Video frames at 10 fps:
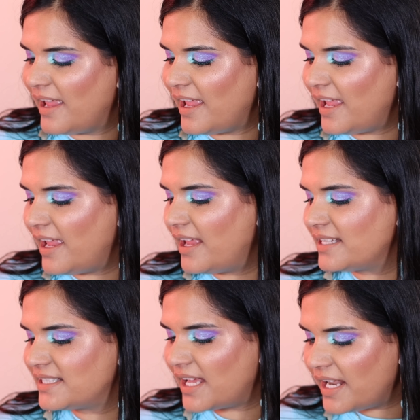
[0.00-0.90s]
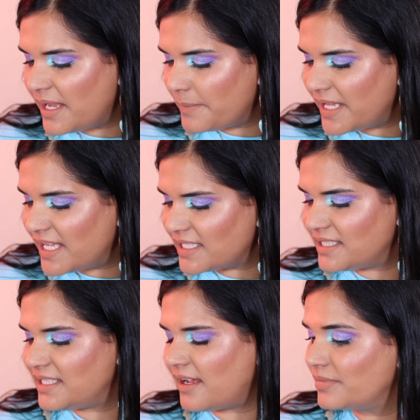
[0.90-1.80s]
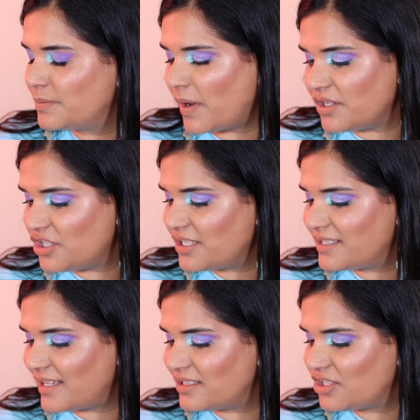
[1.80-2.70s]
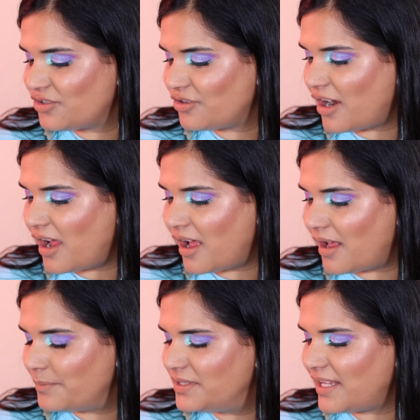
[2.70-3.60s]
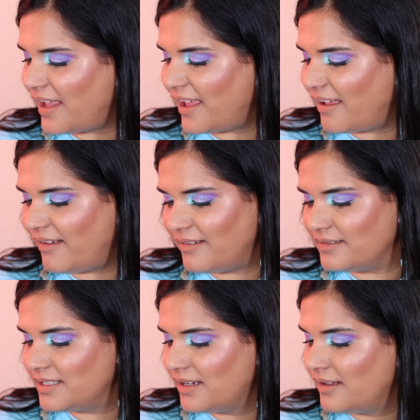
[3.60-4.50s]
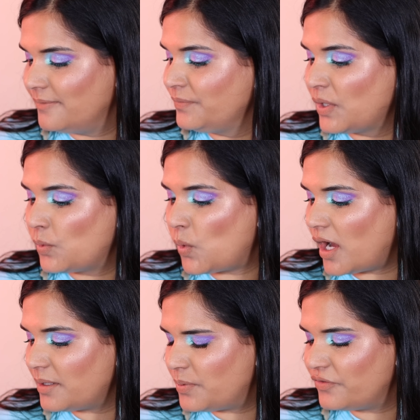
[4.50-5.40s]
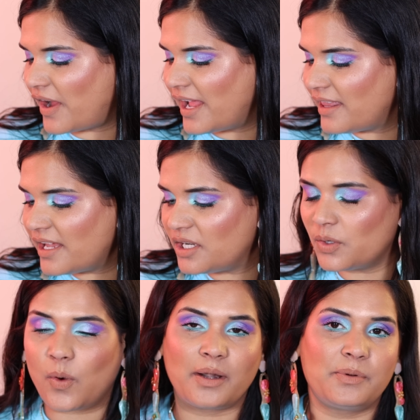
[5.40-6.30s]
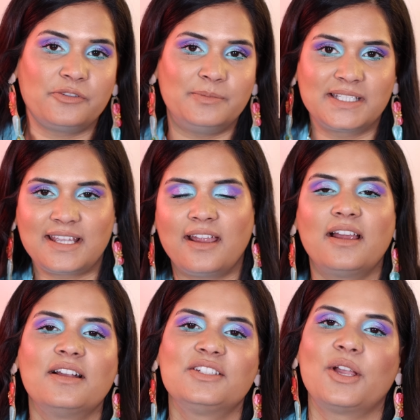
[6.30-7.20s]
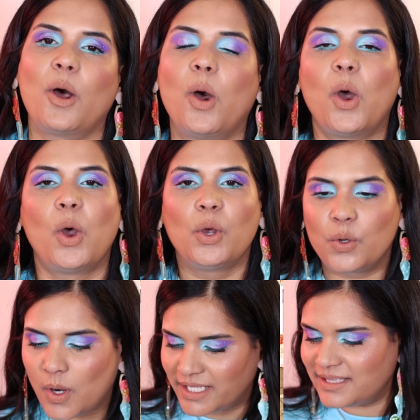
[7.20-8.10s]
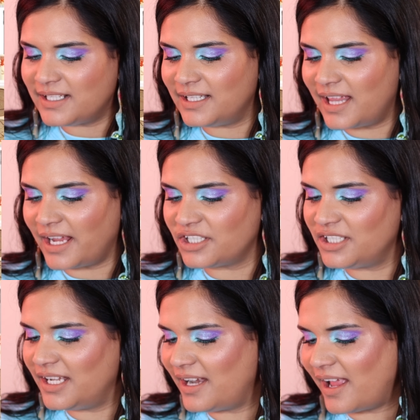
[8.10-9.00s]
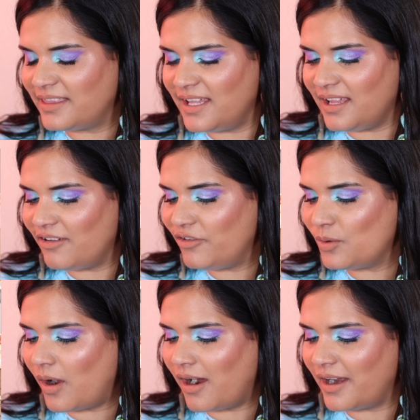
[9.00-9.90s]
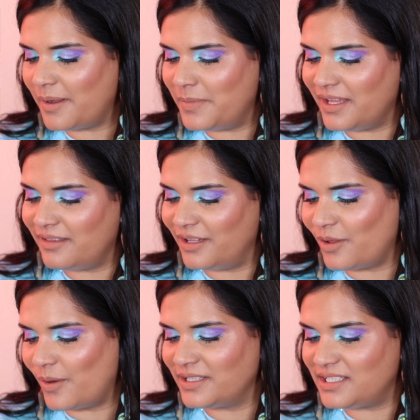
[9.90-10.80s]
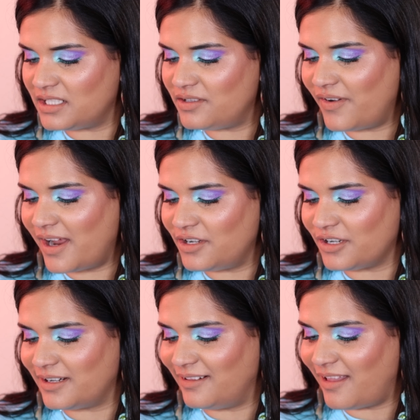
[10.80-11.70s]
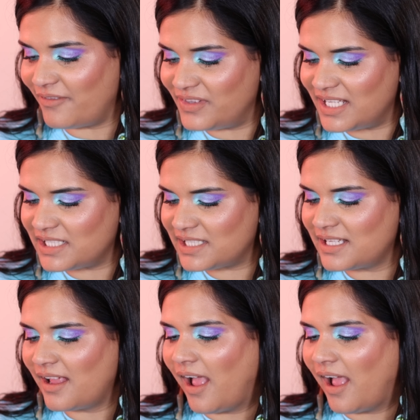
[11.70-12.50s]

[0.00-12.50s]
a setting mist, sponges and scrubs, and waterproof eyeliner, waterproof mascara. So quite the collection. I think if you are a big Lilo and Stitch fan, you're gonna love this.